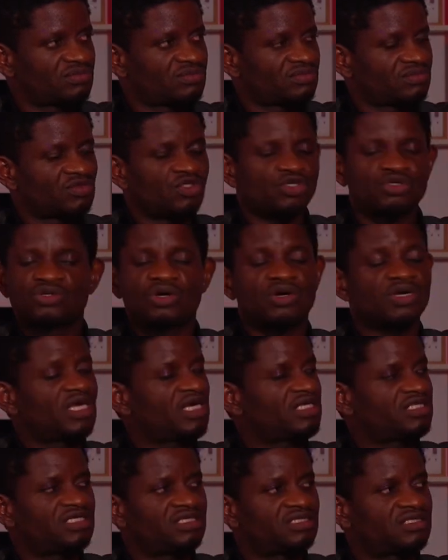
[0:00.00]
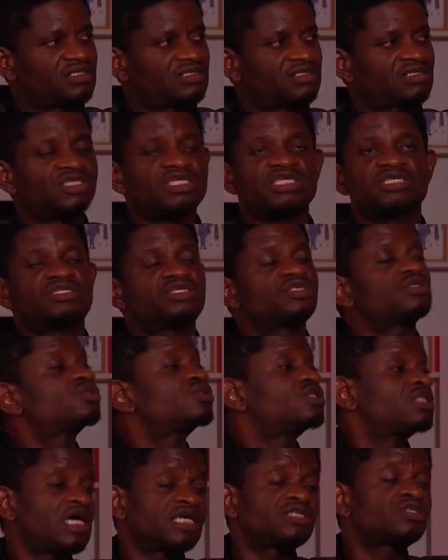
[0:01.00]
You don't get it. Sis,
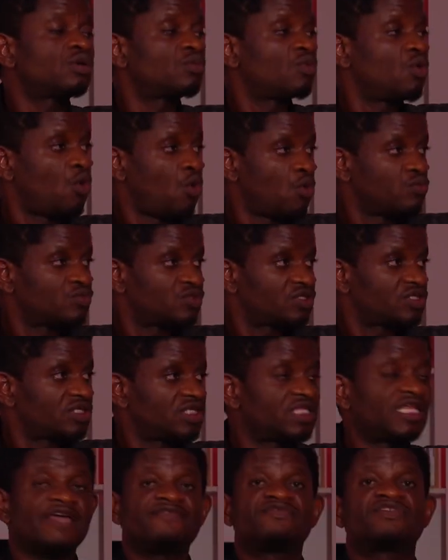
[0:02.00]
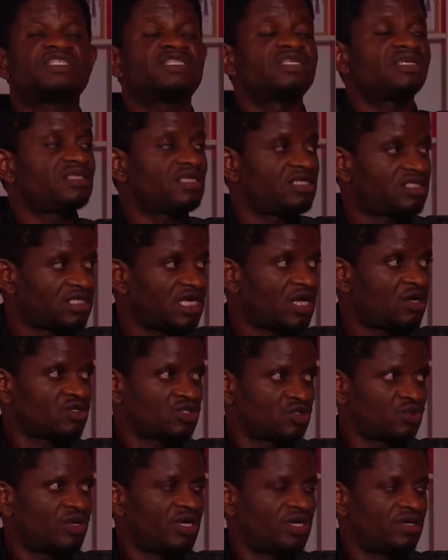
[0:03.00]
there are some homes, they've seen it
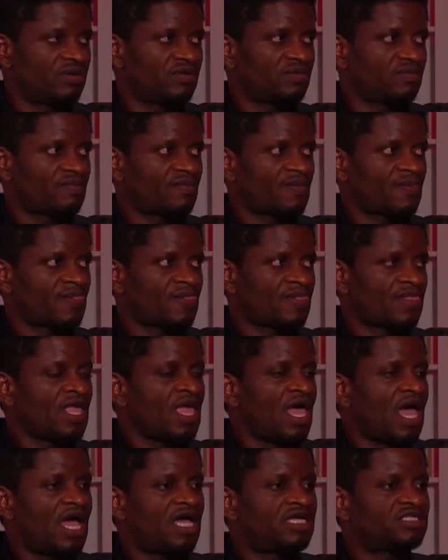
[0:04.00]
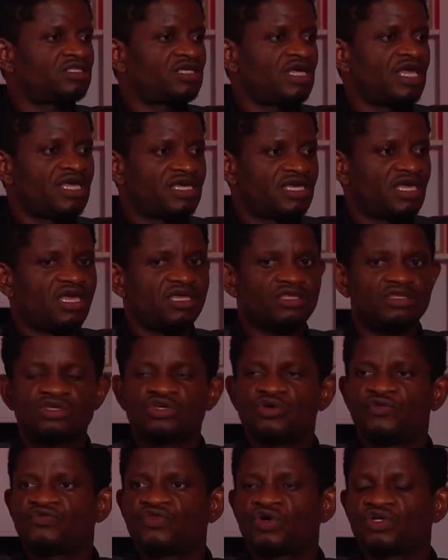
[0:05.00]
elsewhere. Yeah. And again,
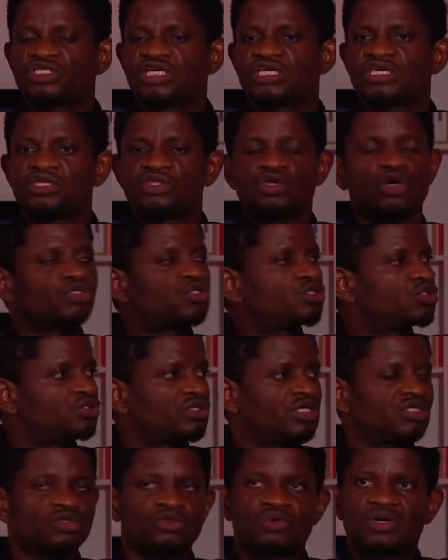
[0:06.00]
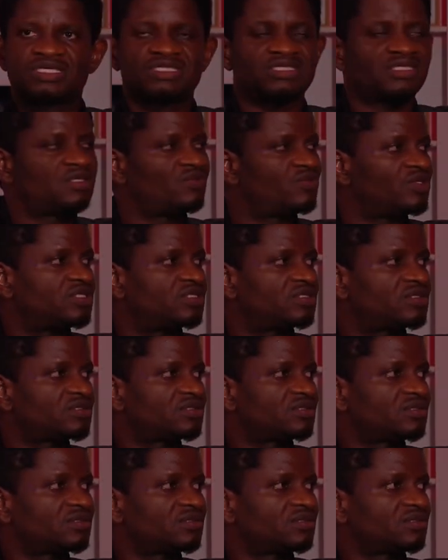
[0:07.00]
you've not taken your children to go and stay with,
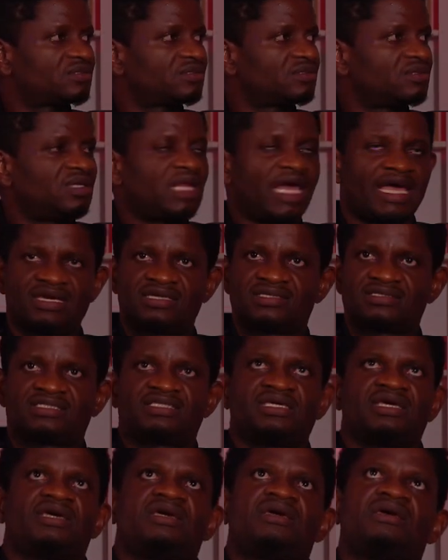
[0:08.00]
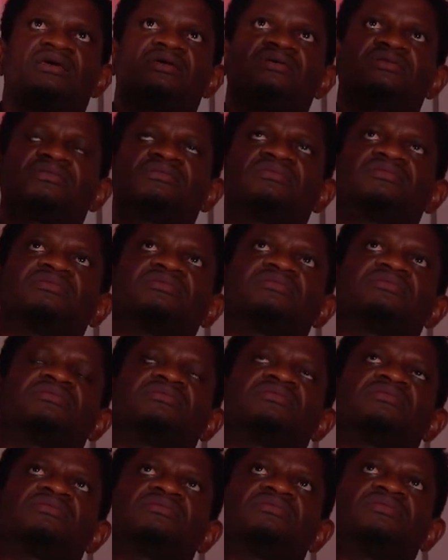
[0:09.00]
like, stay
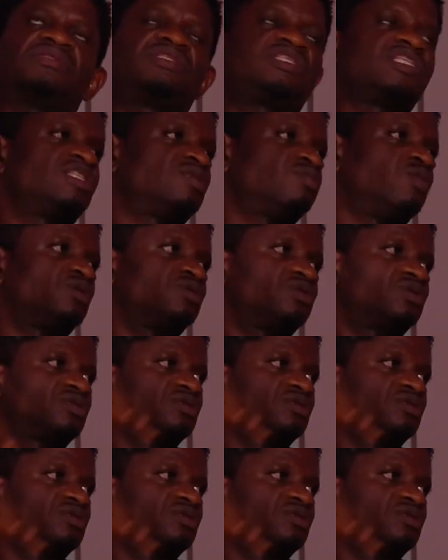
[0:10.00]
six months.